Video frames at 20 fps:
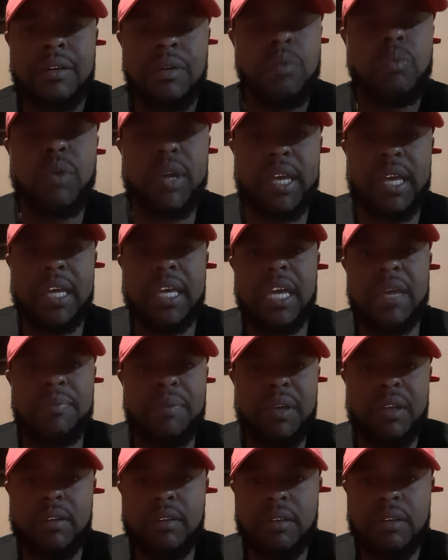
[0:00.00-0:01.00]
We can keep
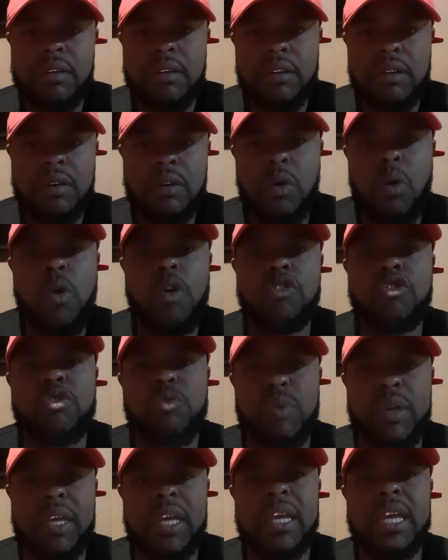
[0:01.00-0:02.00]
it cordial.
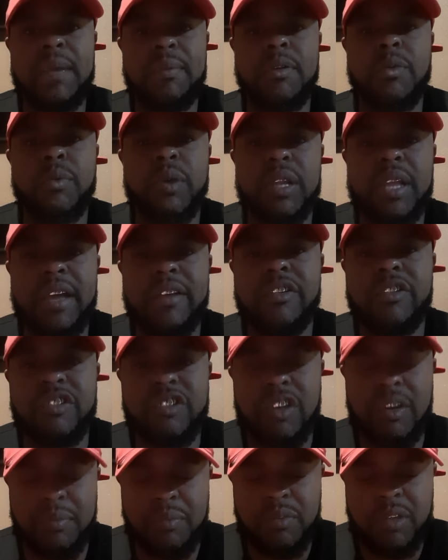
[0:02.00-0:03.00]
We can keep the
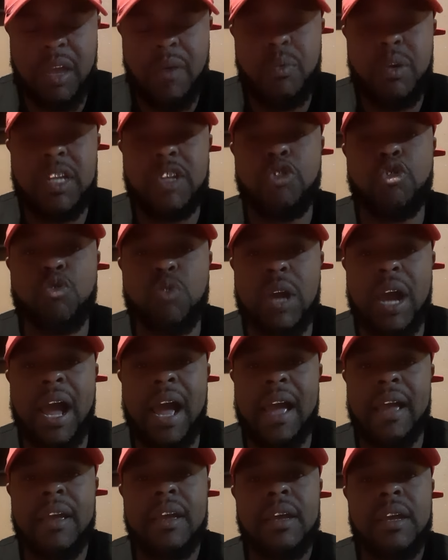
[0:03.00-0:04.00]
relationship that we do
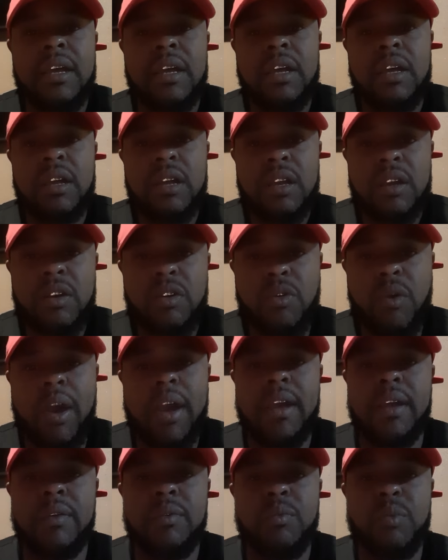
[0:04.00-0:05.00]
got
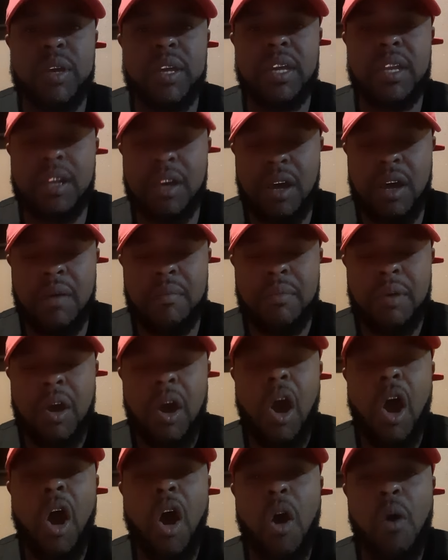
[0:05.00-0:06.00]
great. We can um
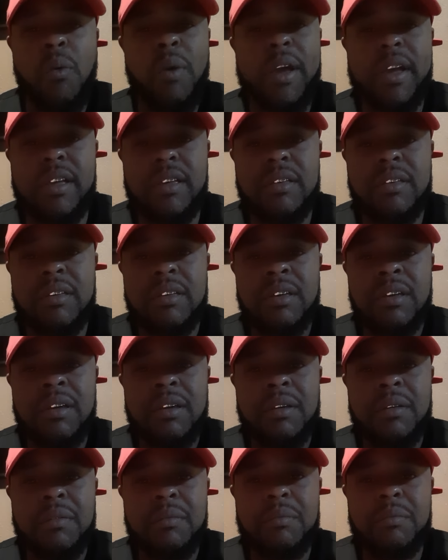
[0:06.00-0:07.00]
always
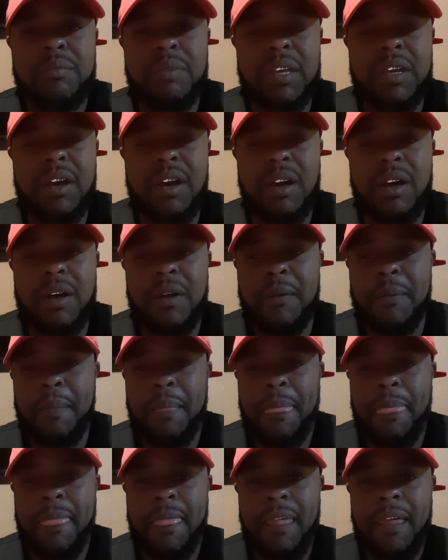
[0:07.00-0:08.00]
be
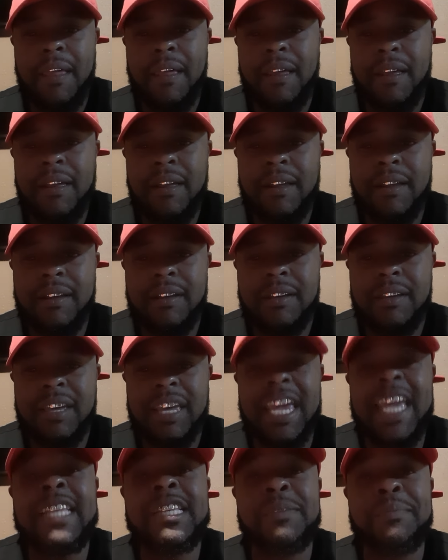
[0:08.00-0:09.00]
um
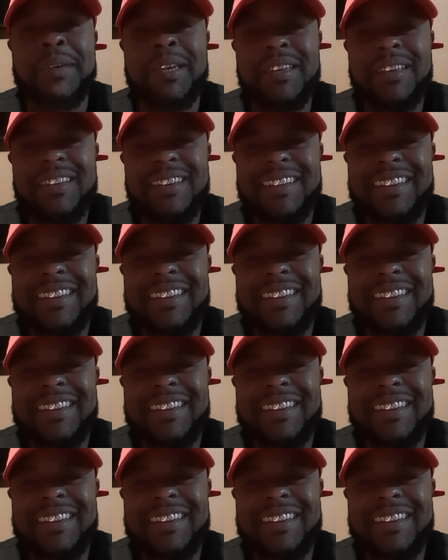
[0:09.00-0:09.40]
intimate,